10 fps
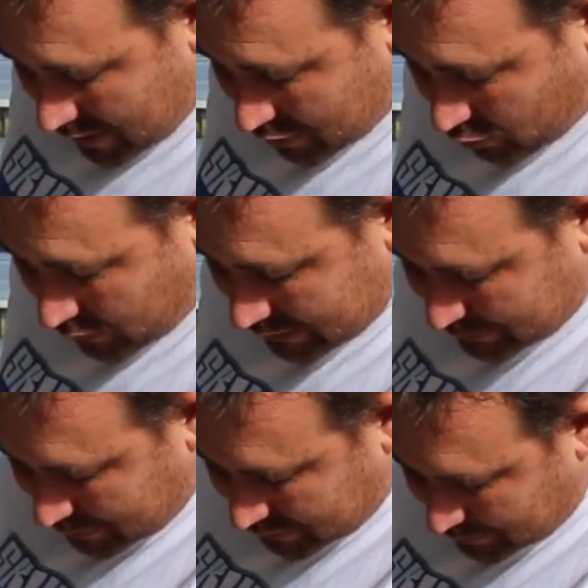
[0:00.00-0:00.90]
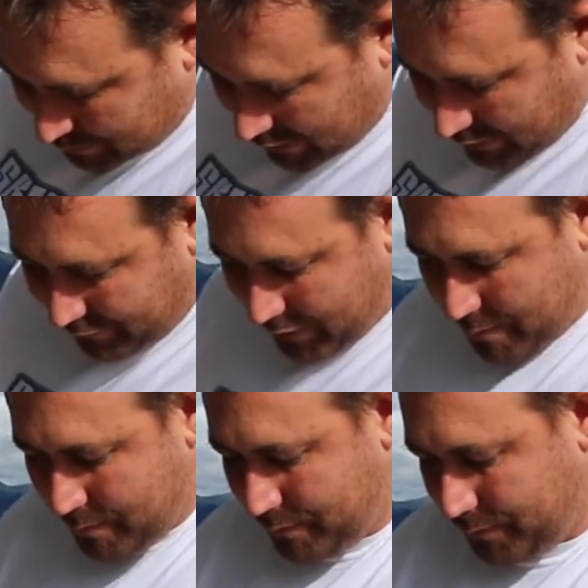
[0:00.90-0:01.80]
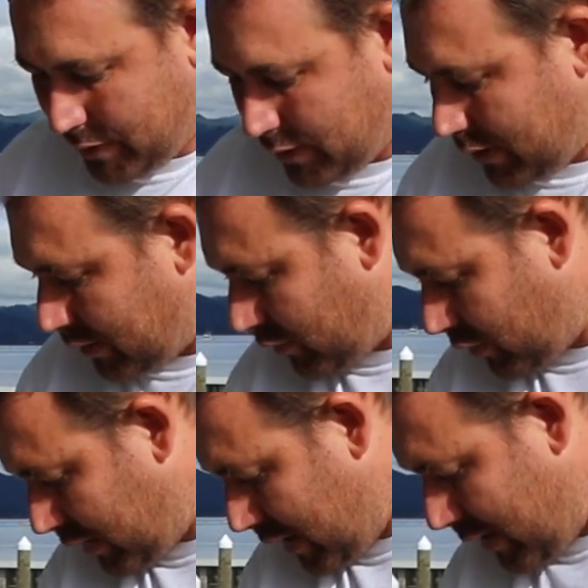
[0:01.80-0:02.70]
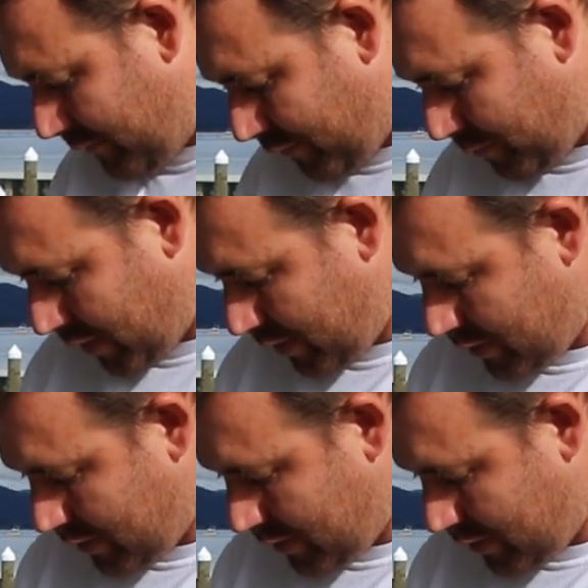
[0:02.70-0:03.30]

and all these bits of belly flap that I've got in here from